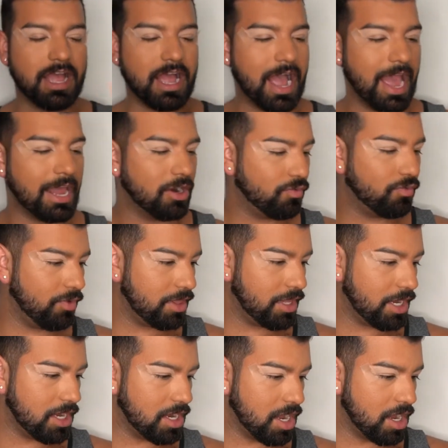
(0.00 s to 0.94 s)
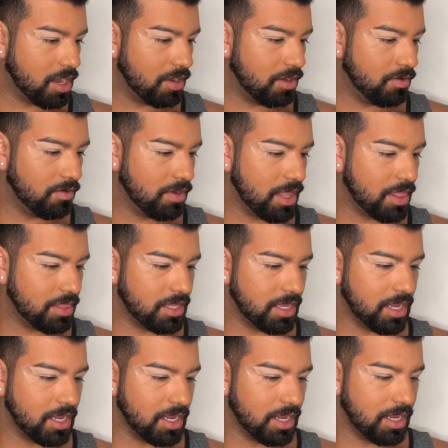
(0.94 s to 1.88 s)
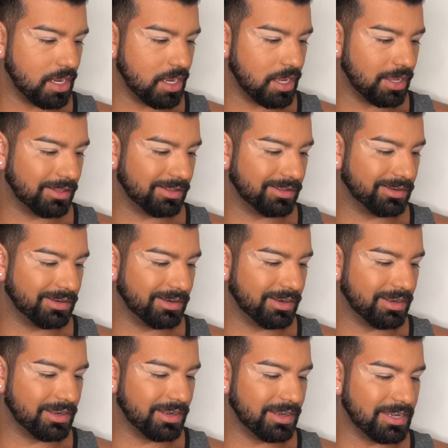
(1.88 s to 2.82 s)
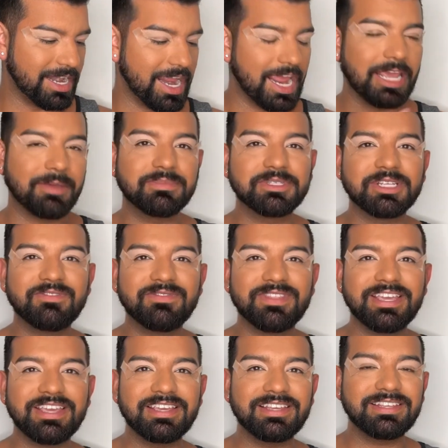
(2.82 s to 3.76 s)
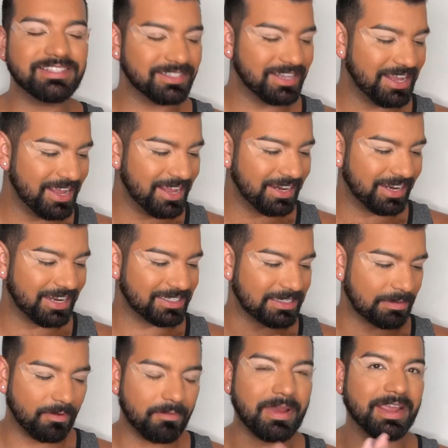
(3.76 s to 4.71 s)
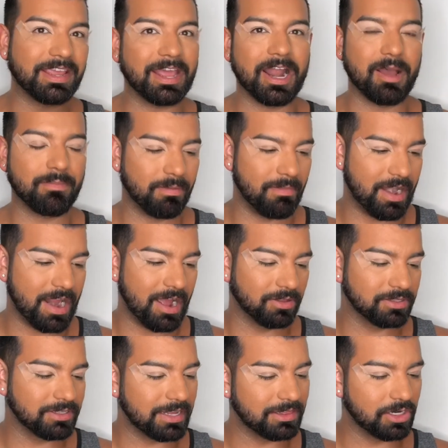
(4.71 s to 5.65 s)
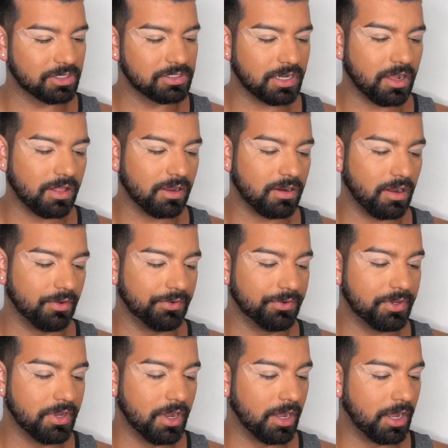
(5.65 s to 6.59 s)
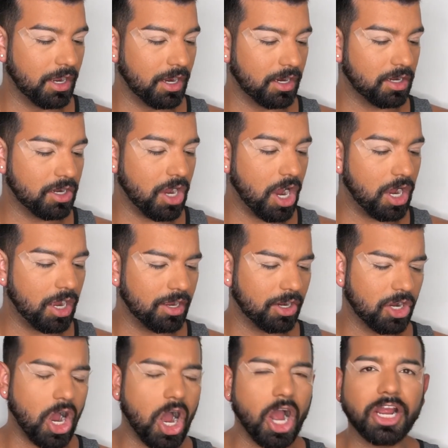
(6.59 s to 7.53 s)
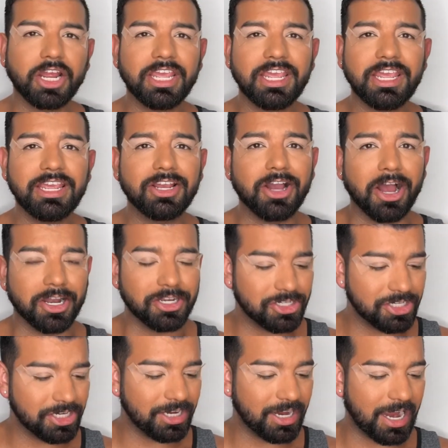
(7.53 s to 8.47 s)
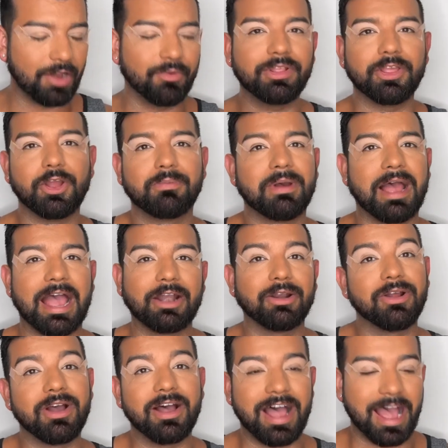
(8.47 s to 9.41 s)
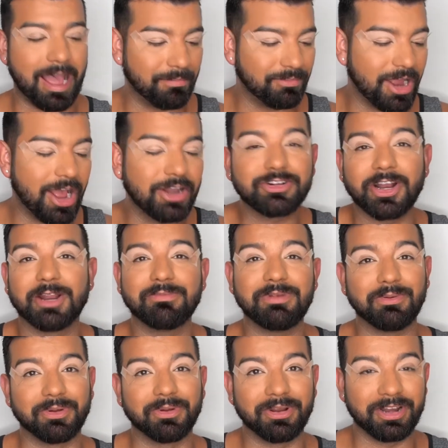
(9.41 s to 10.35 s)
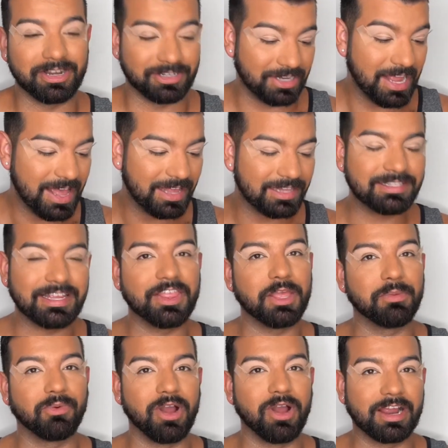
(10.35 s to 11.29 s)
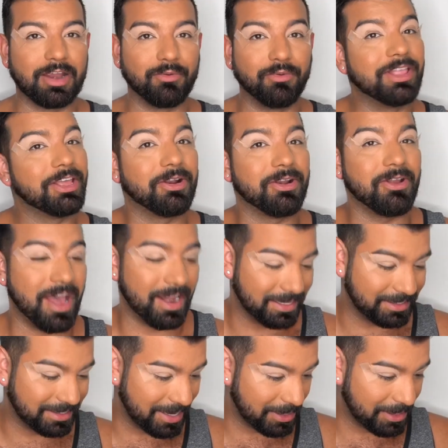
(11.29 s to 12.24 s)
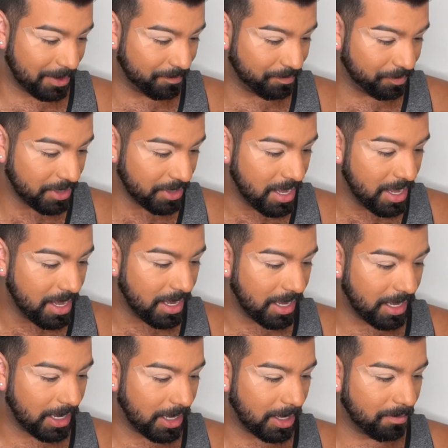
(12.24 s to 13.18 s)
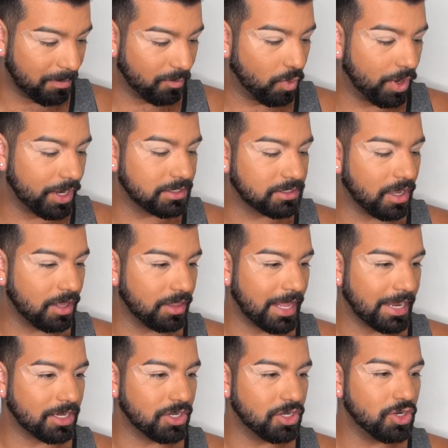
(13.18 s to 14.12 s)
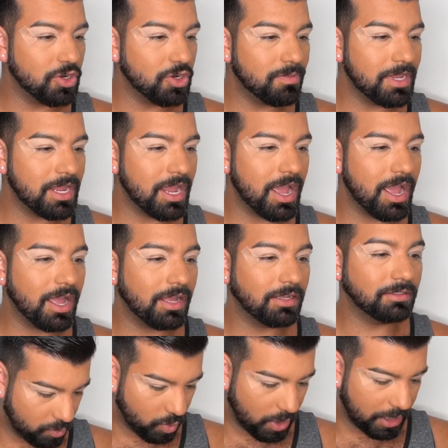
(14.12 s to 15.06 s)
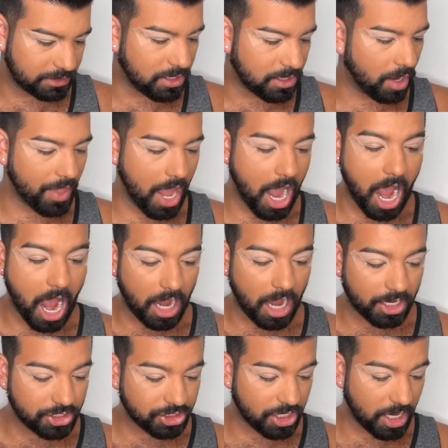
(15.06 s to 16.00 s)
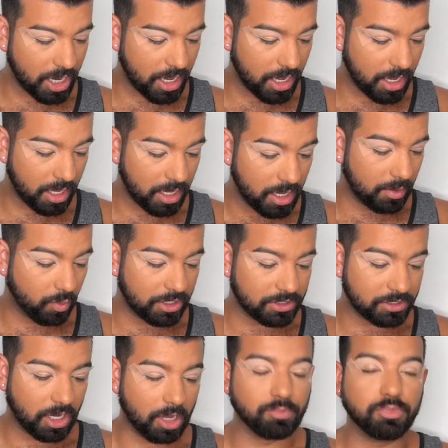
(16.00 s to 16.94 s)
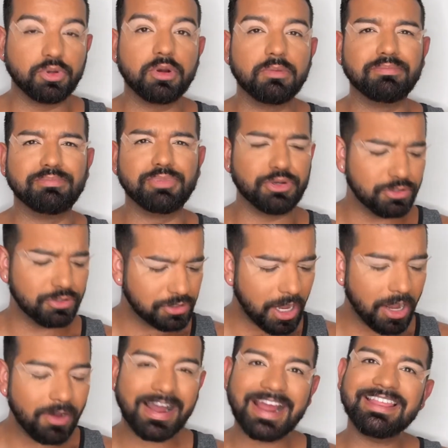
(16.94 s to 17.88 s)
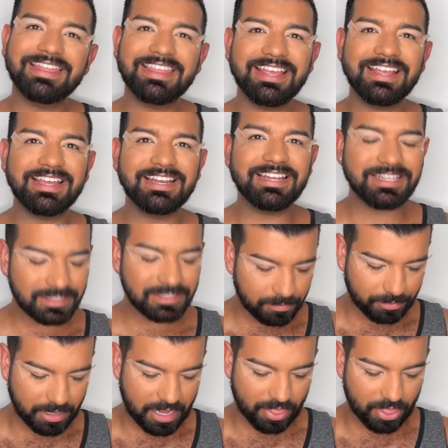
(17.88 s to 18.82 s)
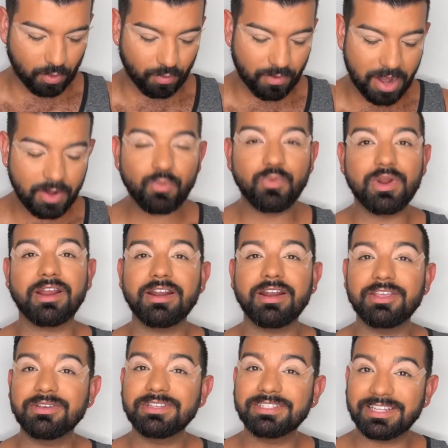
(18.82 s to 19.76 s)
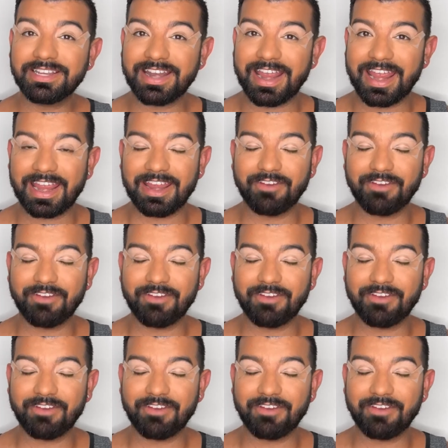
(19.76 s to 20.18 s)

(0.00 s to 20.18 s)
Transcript: I don't really know the names of these because some of them I cannot pronounce. Like there's a color called kanji. I don't know. I'm not trying to be rude and say them wrong. I really don't know how to say them. One is called like Nubia, one's called Aja, one's called Buzo, I think it is. But the one we're gonna use today,